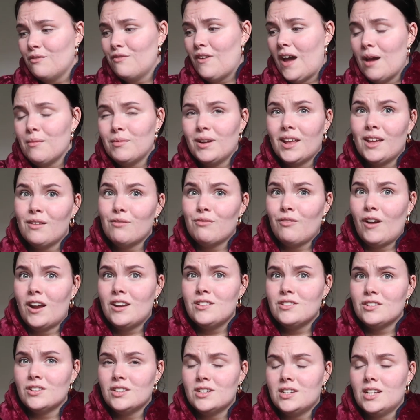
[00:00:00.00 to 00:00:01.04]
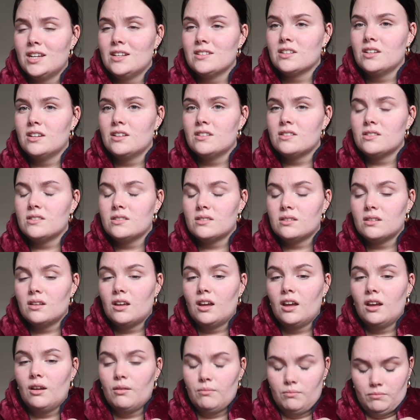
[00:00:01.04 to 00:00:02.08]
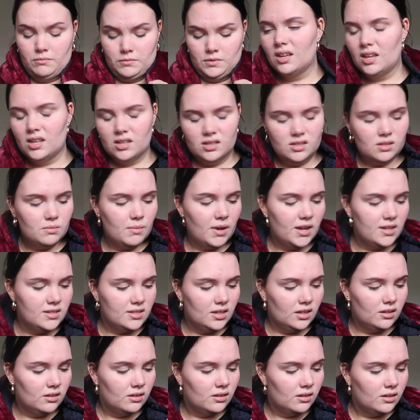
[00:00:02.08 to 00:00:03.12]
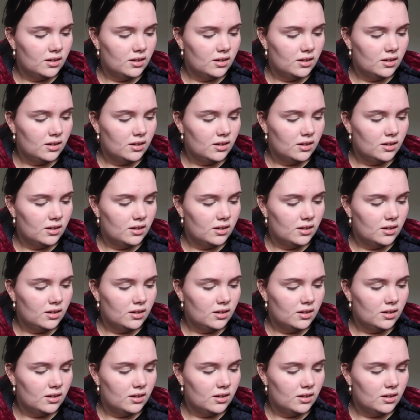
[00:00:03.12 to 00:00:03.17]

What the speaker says: family friend hoodies because it's amazing.